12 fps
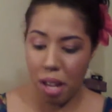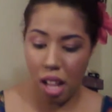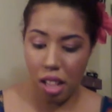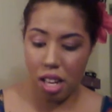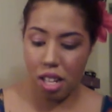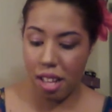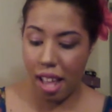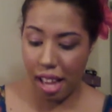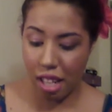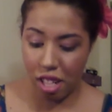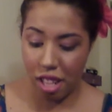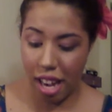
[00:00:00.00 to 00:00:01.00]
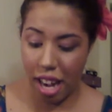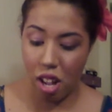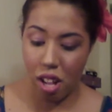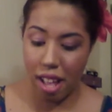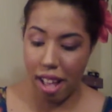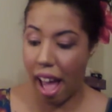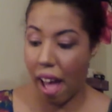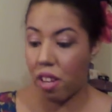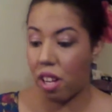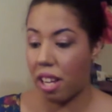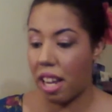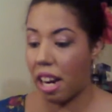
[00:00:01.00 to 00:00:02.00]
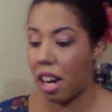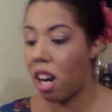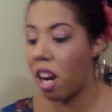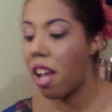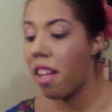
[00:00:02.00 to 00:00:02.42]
colors actually that I have all here.